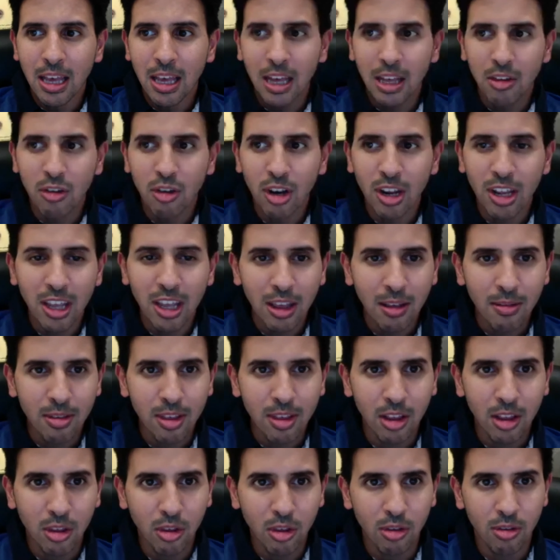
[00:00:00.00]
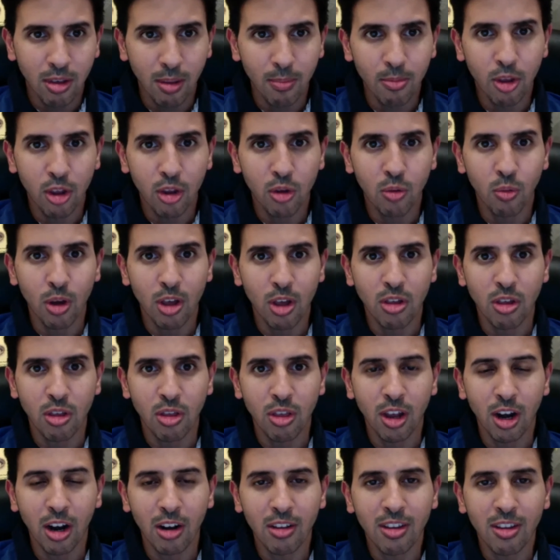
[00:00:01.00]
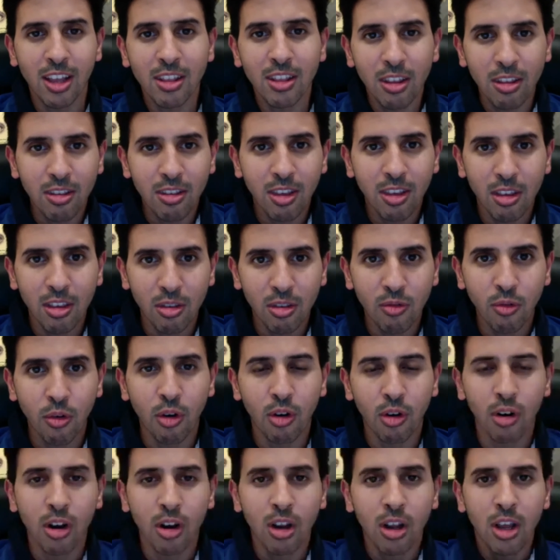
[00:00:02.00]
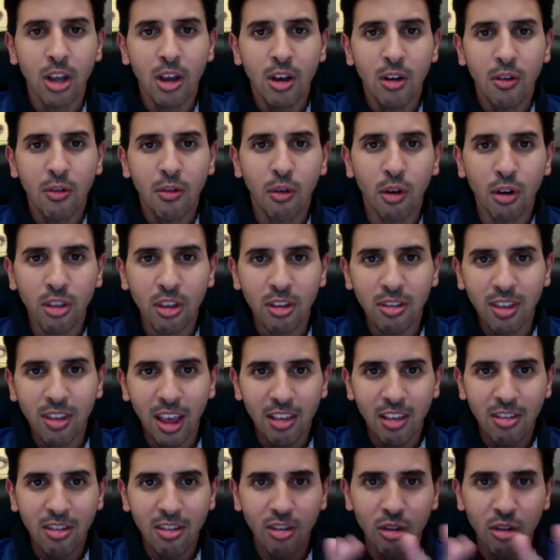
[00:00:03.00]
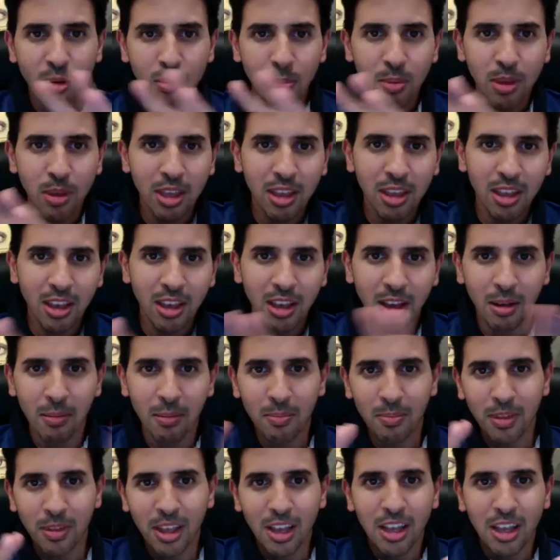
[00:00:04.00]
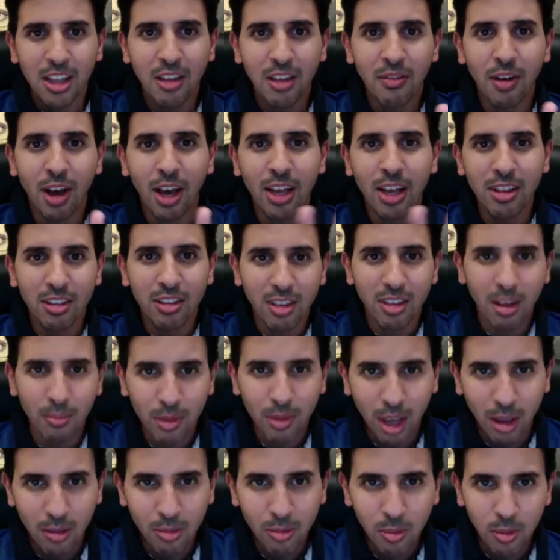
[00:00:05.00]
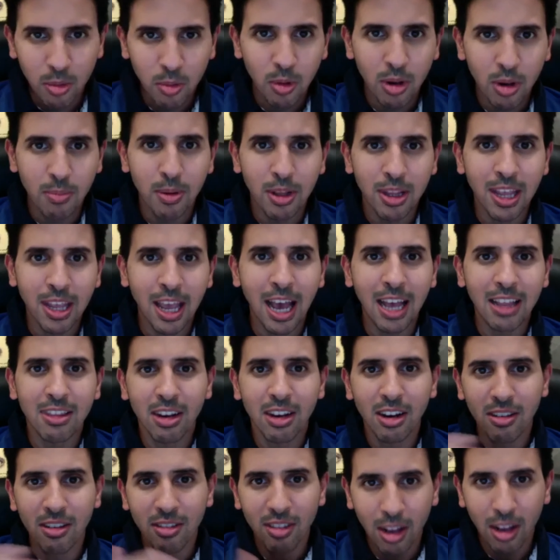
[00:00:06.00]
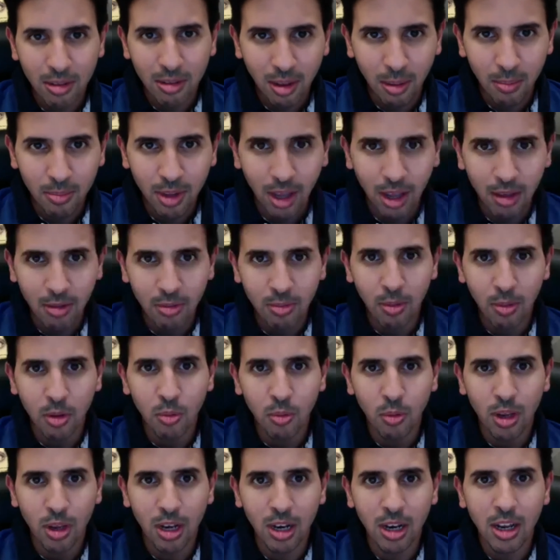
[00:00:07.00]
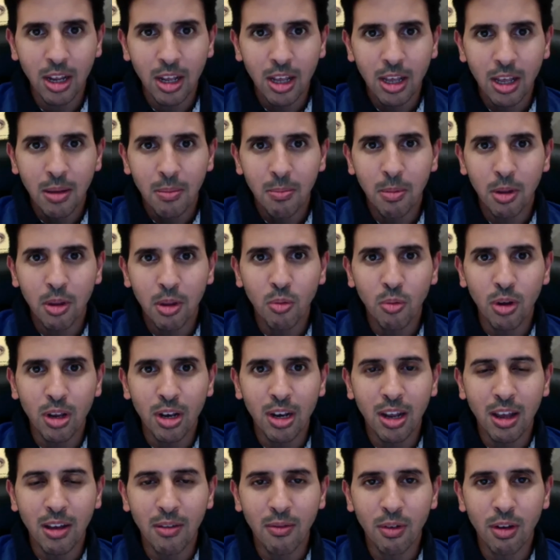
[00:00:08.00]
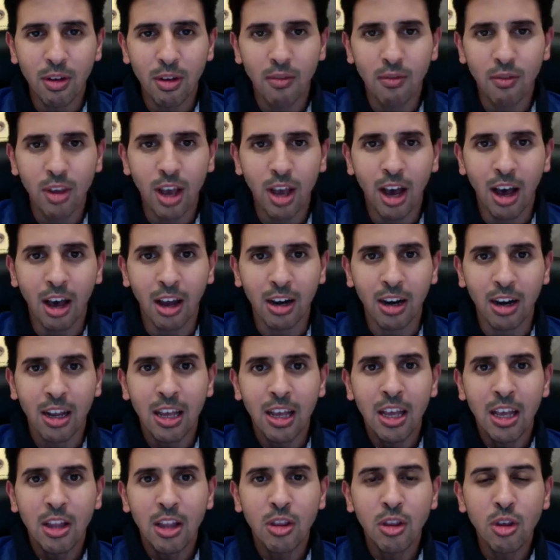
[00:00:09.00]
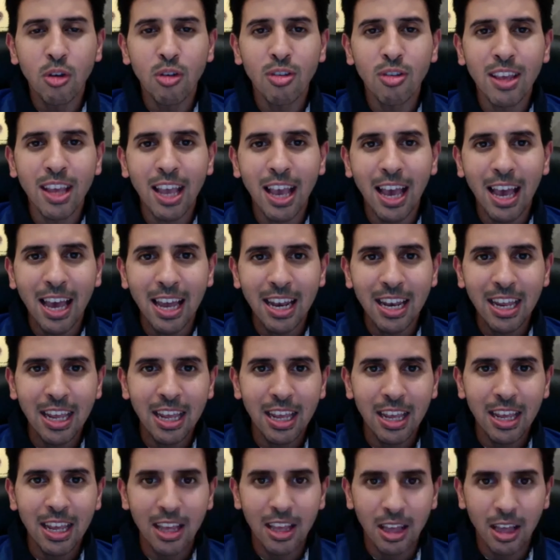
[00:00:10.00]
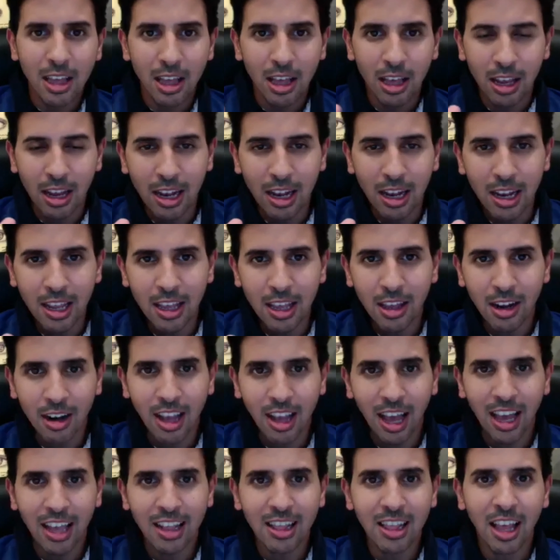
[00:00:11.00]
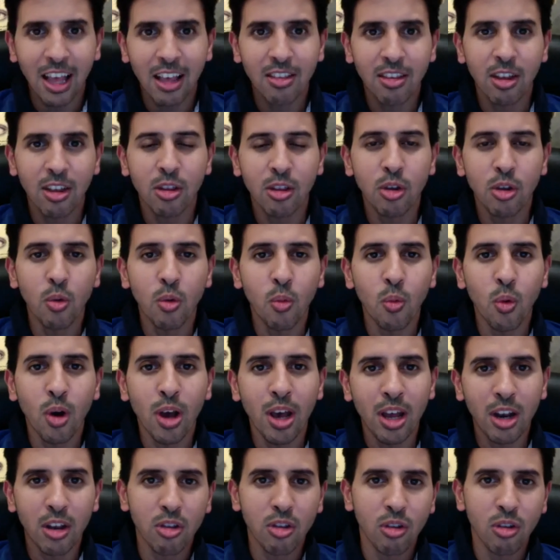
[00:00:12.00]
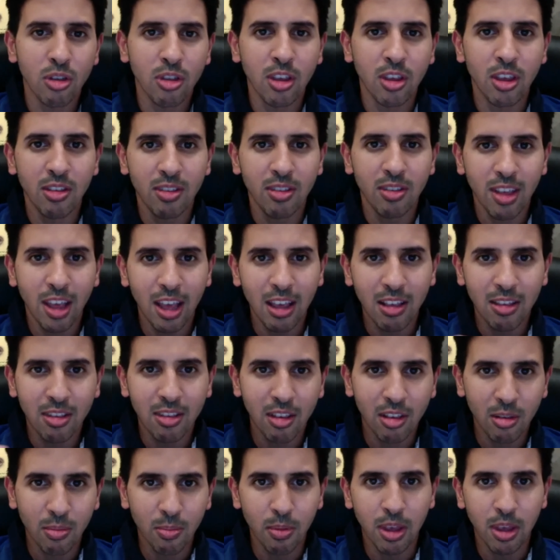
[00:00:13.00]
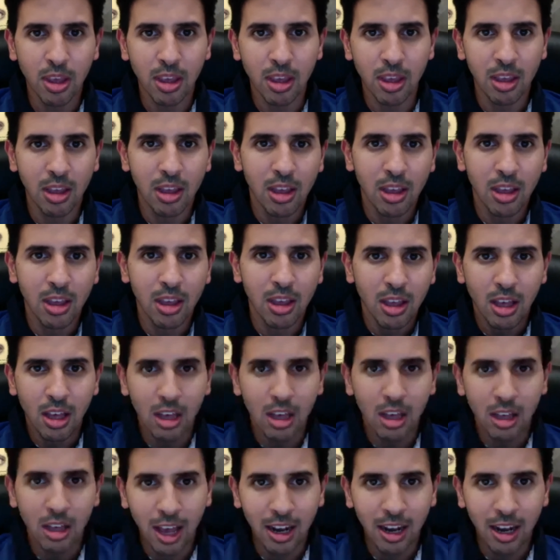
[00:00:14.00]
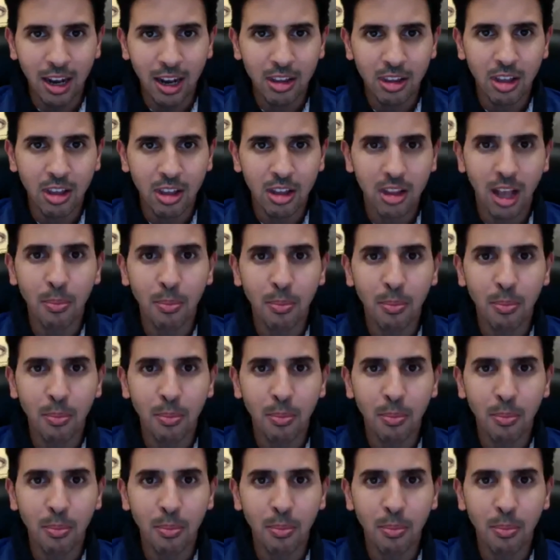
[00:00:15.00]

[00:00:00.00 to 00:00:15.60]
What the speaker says: tricky in some situations. There are tendencies for these cases to be divided sometimes between pediatrics and sometimes between VR. Do you see any clear guidelines into where should these cases be directed